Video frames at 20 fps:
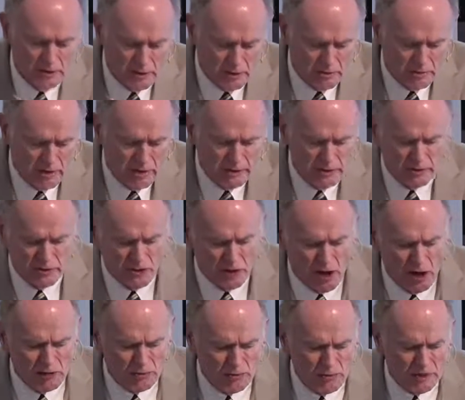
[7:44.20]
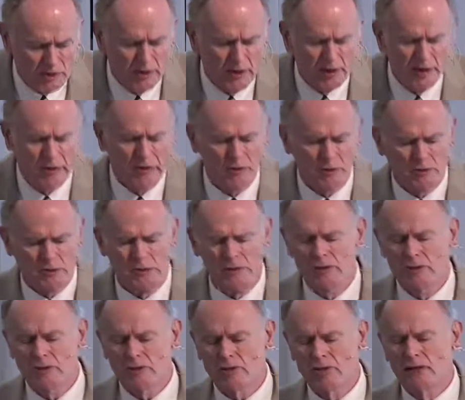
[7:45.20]
agree that Joshua's not history
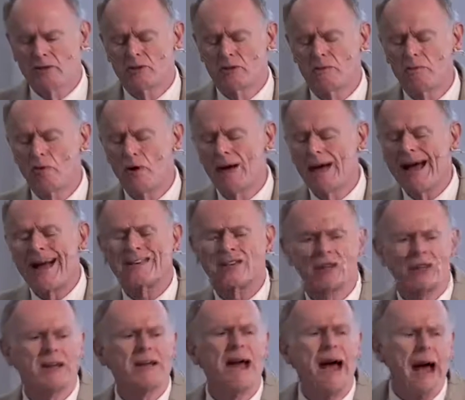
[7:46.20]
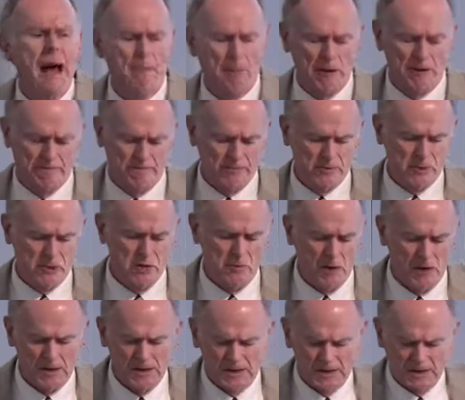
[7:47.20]
in the sense of what actually happened, so
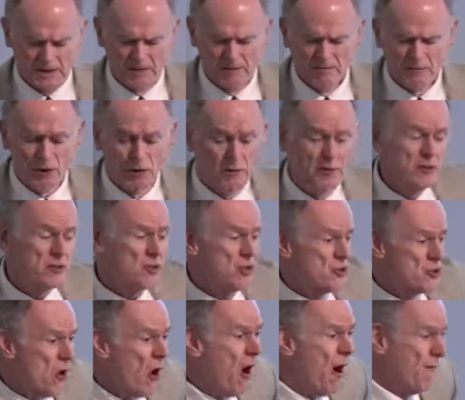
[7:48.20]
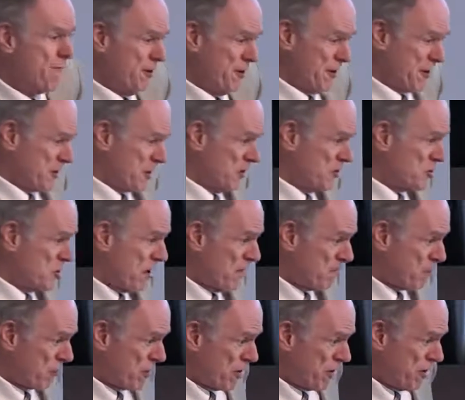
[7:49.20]
on. So this is often a
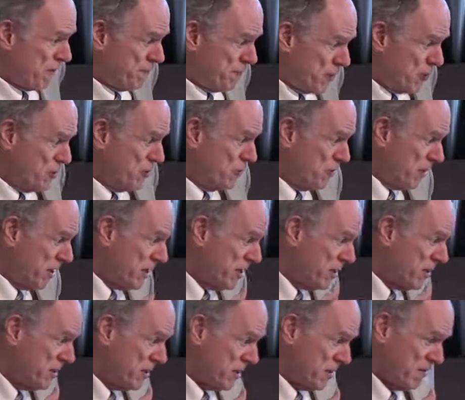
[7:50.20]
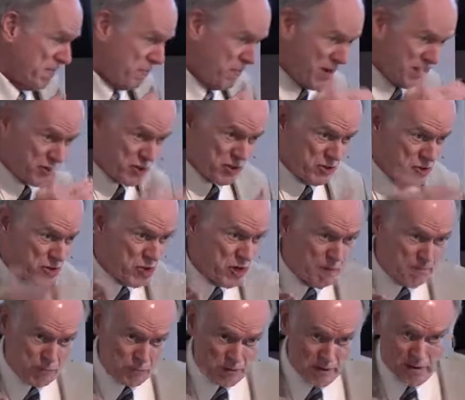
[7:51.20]
contemporary view in much
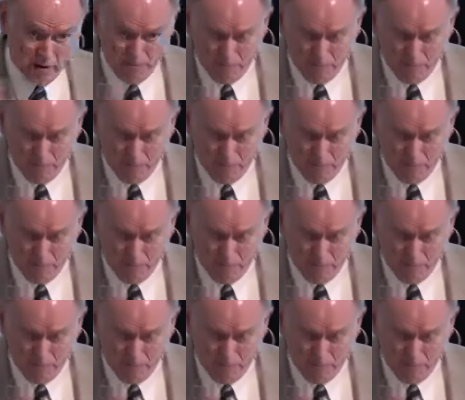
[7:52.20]
contemporary